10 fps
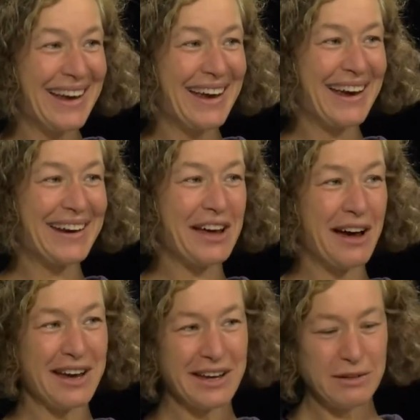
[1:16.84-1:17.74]
And
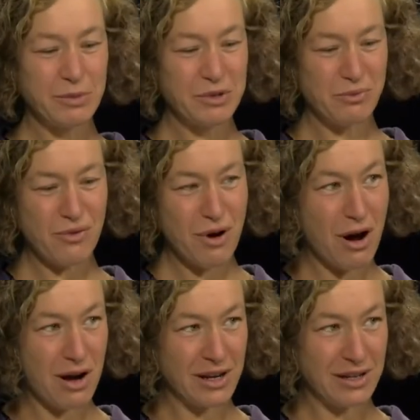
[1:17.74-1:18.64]
I had been
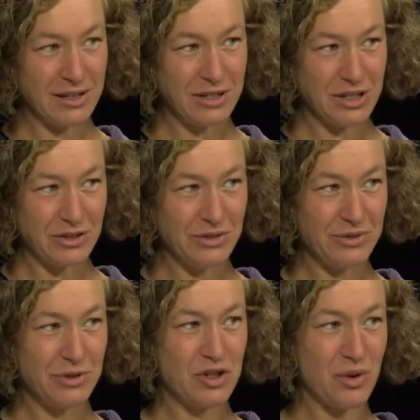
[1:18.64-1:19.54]
prodded
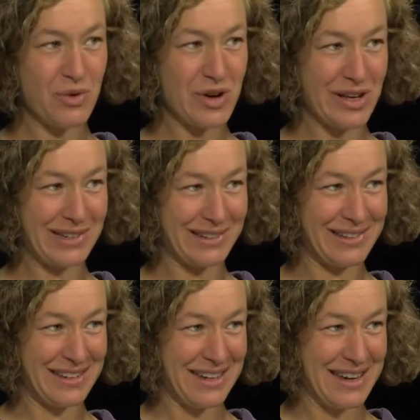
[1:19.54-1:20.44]
to join,
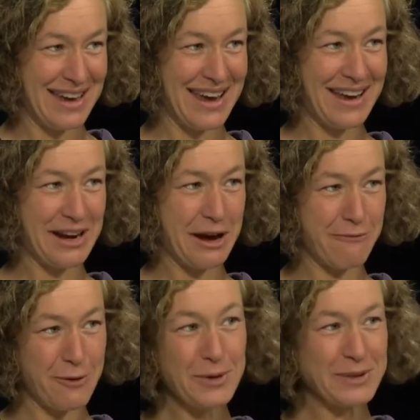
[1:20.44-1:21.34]
and I've
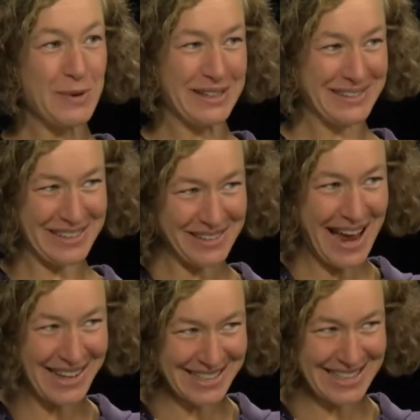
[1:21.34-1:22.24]
always been a little
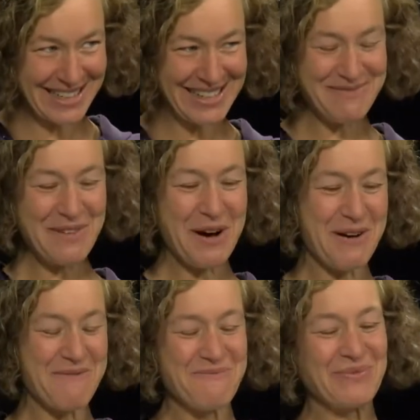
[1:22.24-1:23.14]
hesitant.
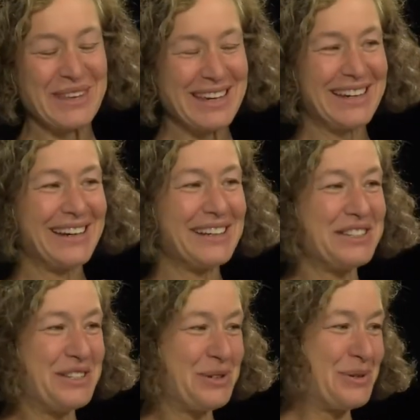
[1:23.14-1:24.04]
Um,
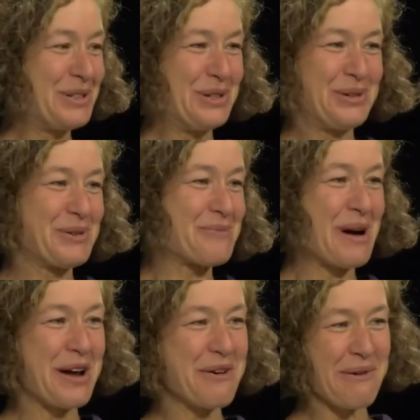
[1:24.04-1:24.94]
due to
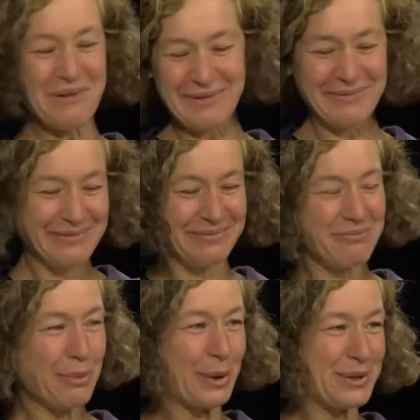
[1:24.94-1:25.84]
my own
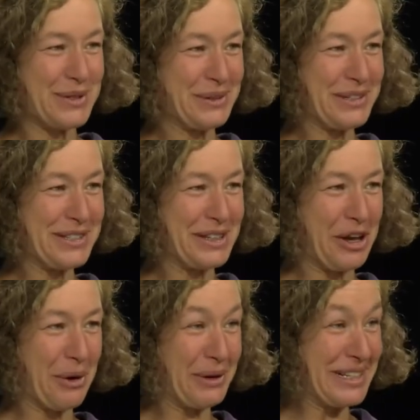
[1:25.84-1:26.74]
personal
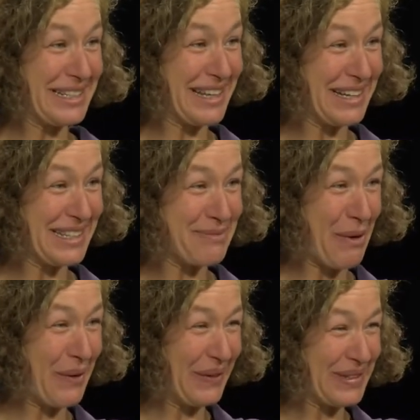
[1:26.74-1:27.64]
insecurities, I
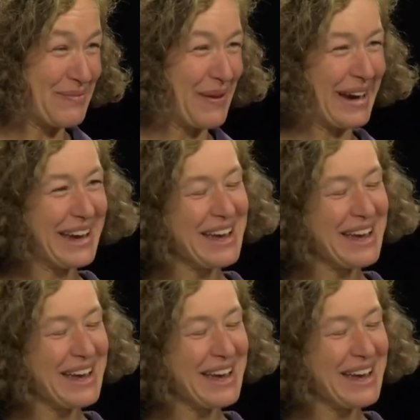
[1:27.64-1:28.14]
suppose. But